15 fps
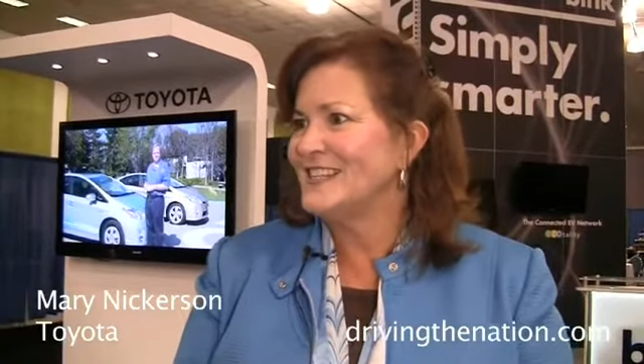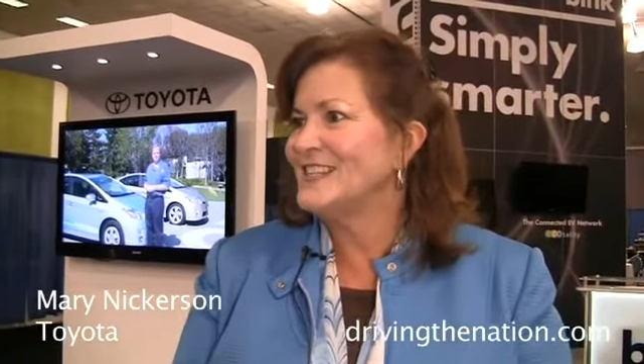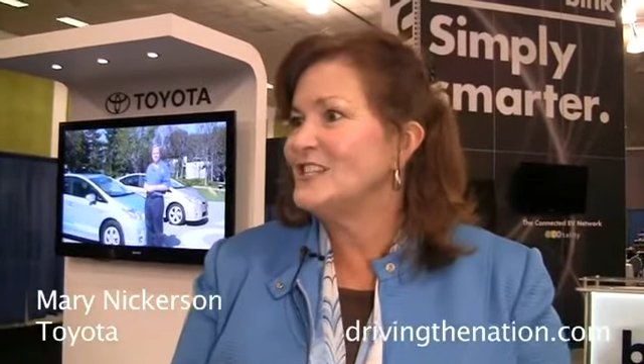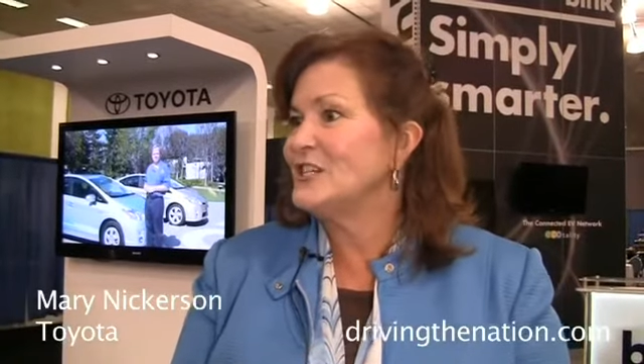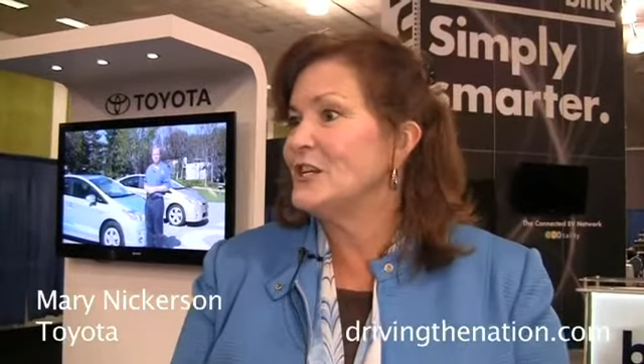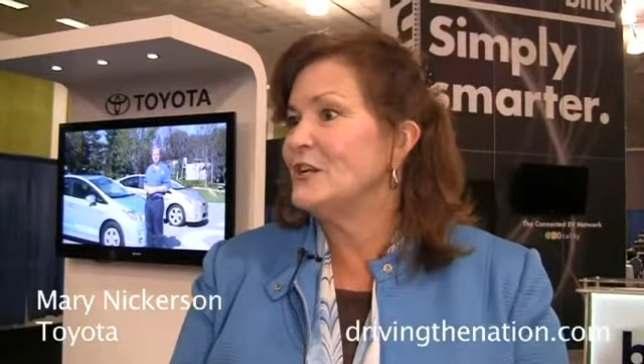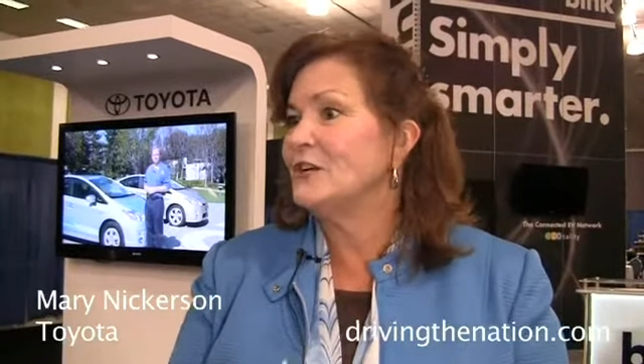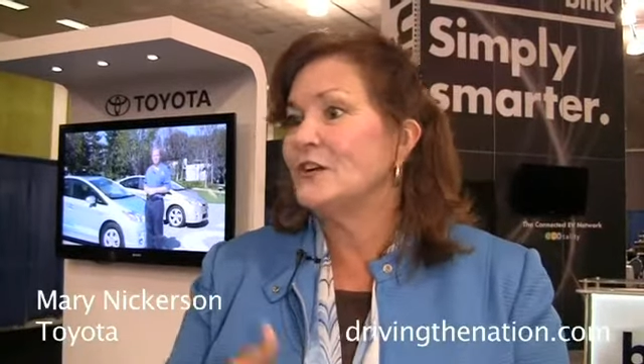
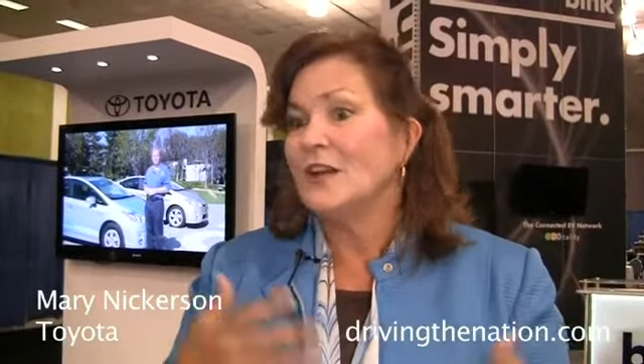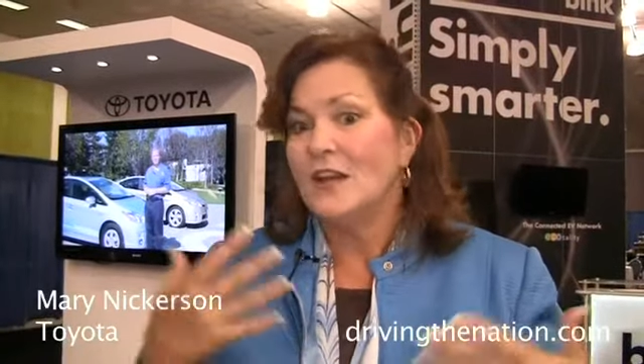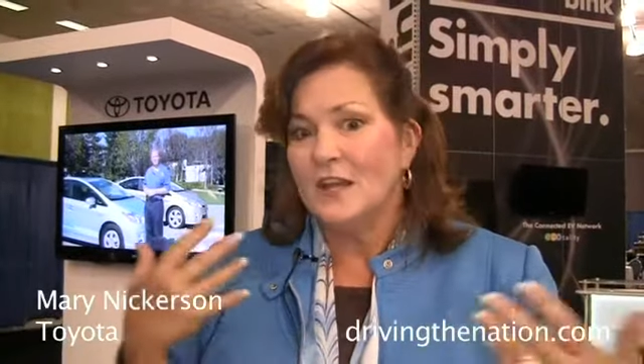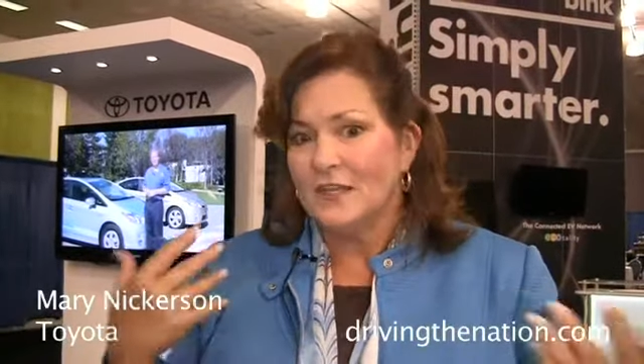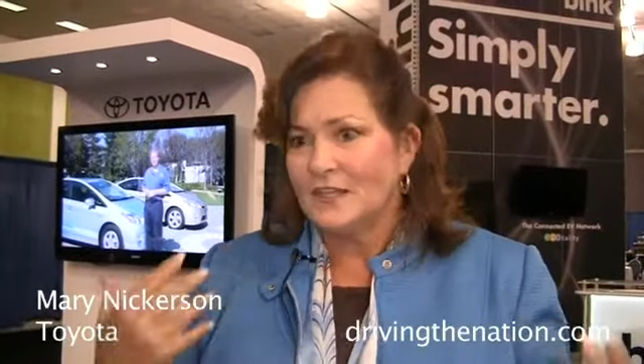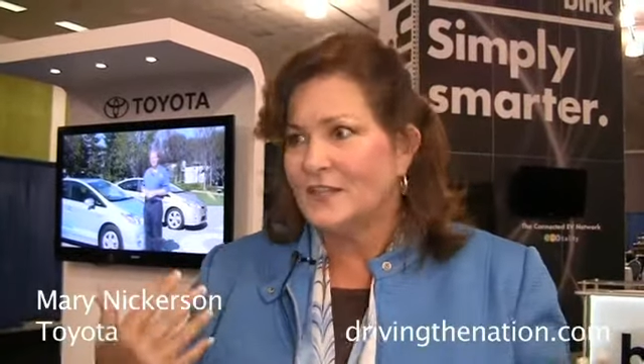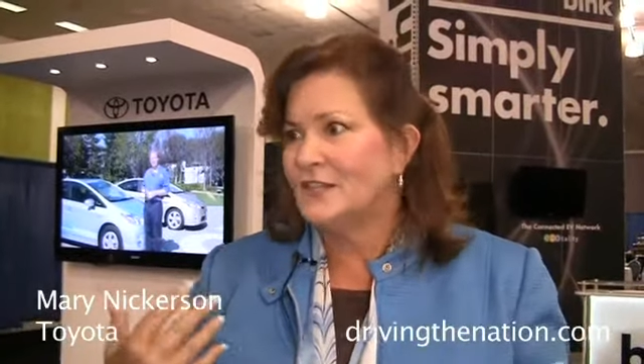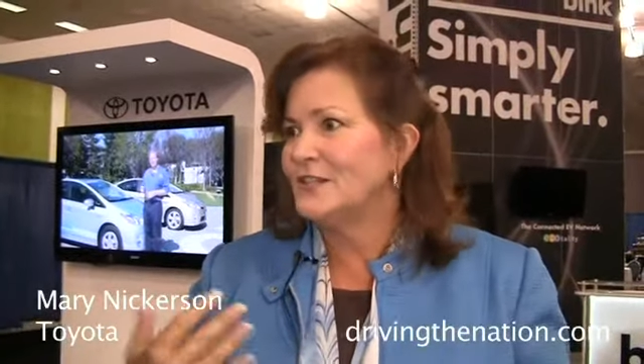this year
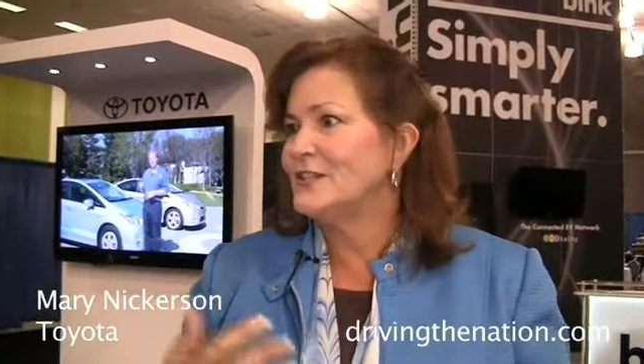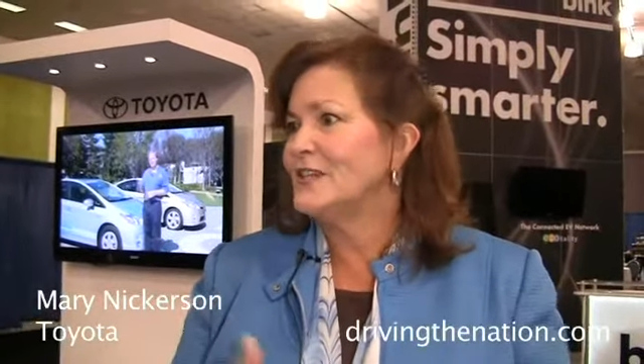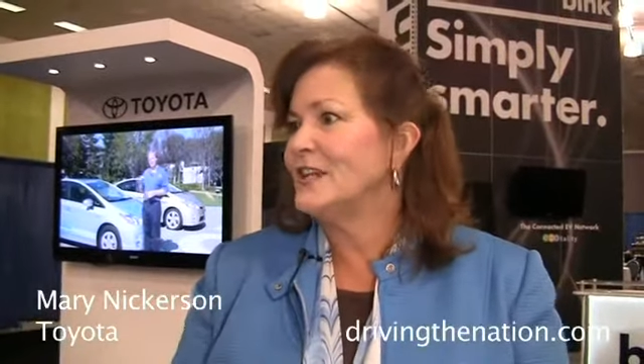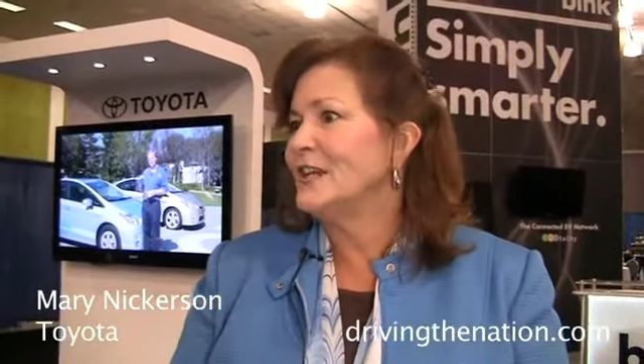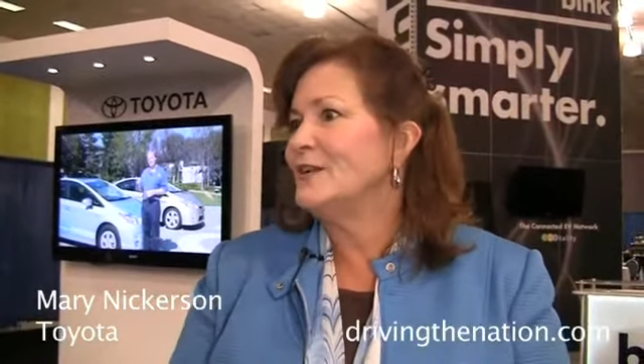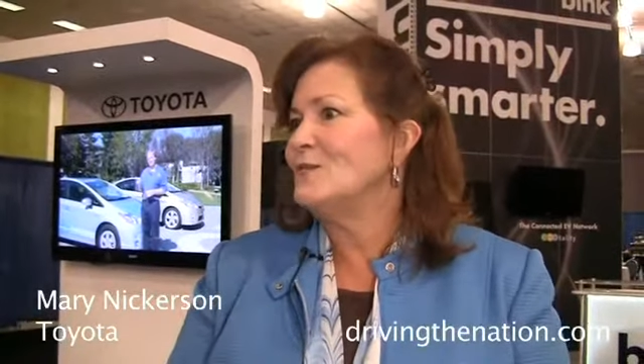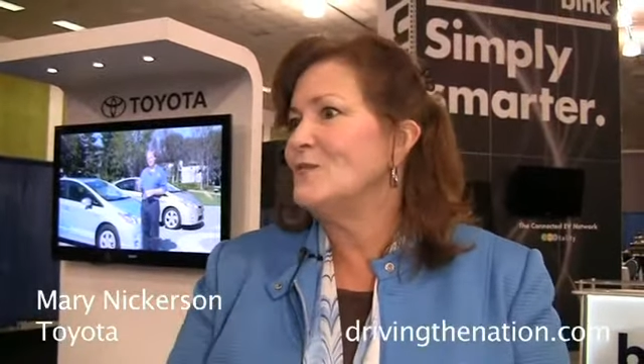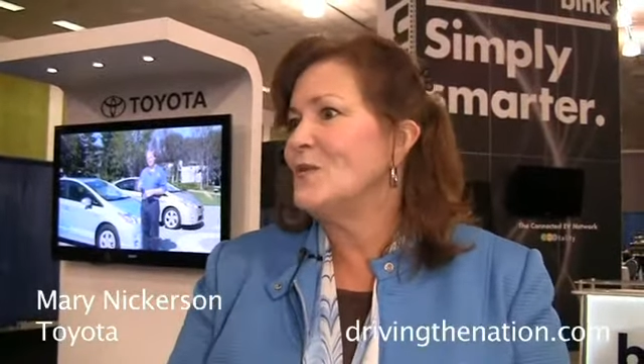to
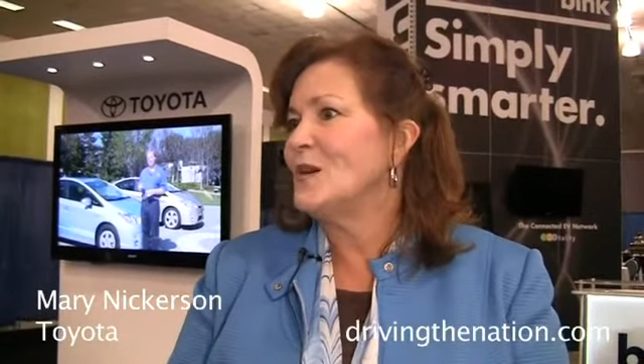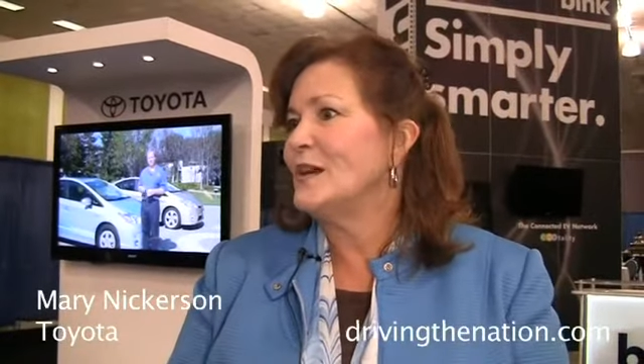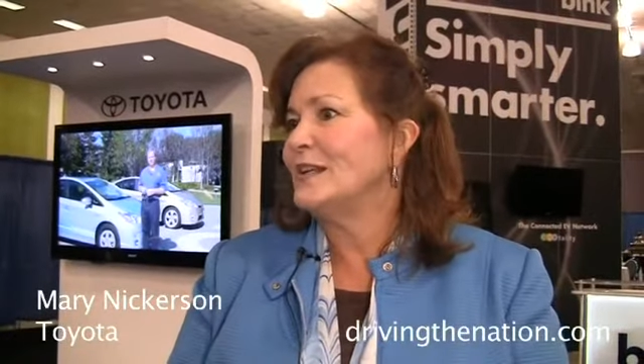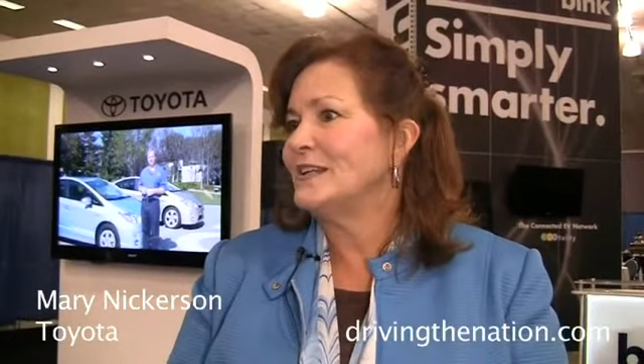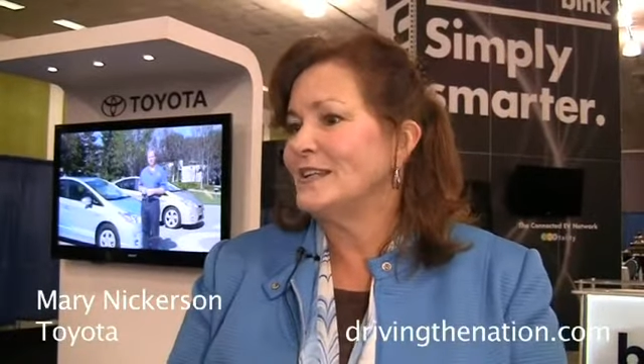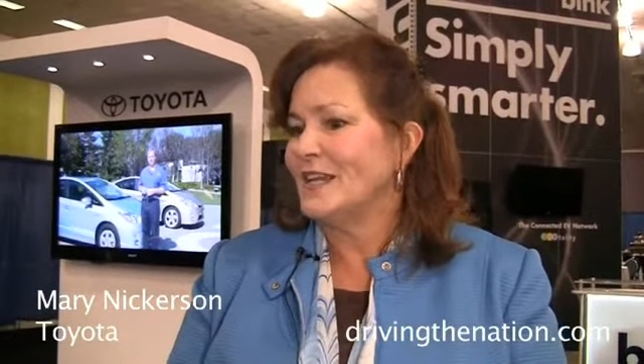seeing what